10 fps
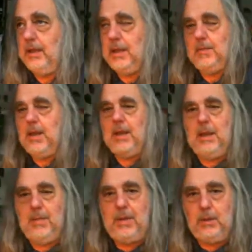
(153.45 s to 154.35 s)
and I'm not
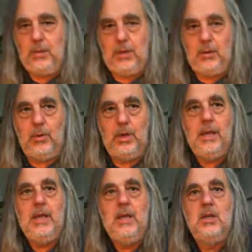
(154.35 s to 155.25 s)
going to make you redo it.
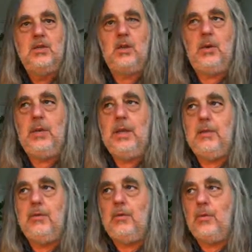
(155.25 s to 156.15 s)
So don't
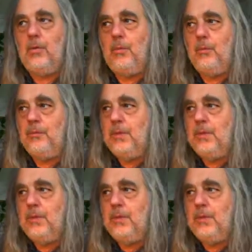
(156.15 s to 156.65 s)
get too